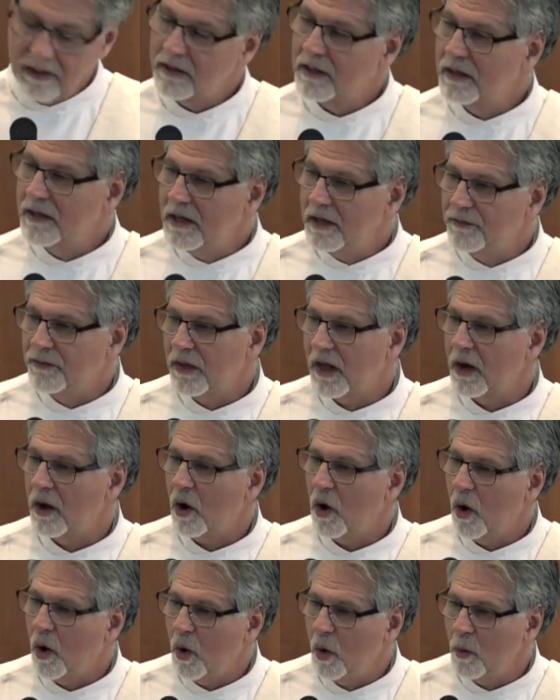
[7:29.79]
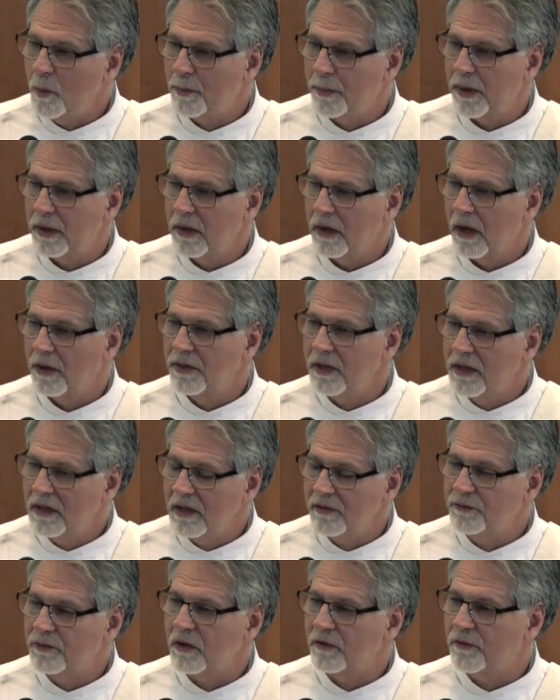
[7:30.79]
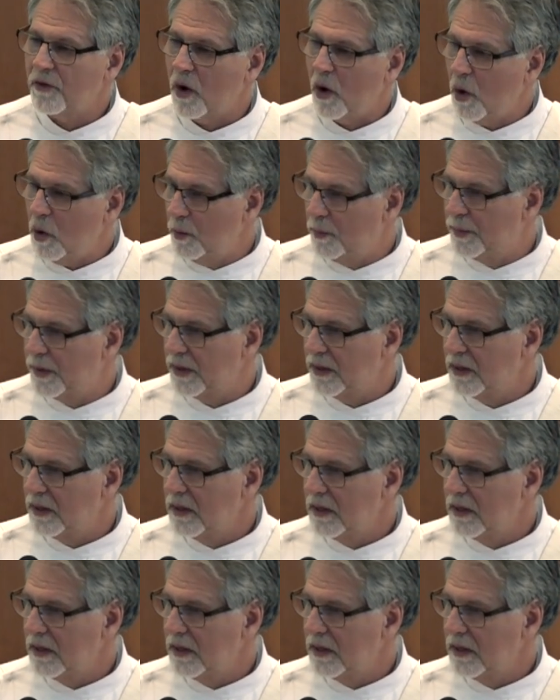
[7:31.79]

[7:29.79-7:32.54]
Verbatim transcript: the gift that hope, or uh, the gift of hope